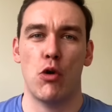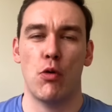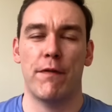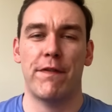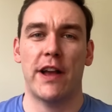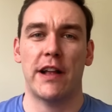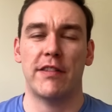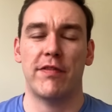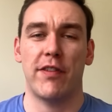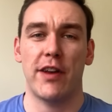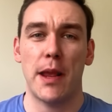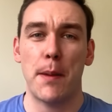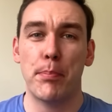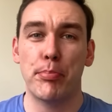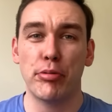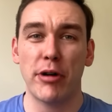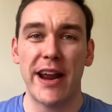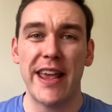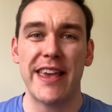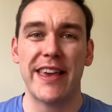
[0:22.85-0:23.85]
effectively
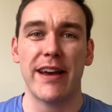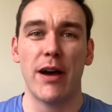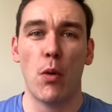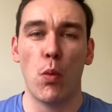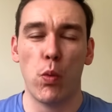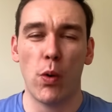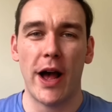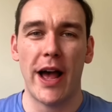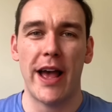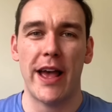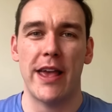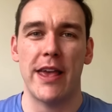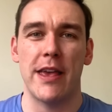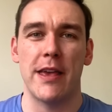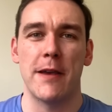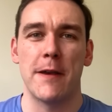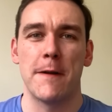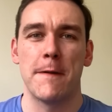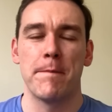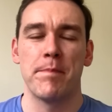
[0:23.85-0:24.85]
break away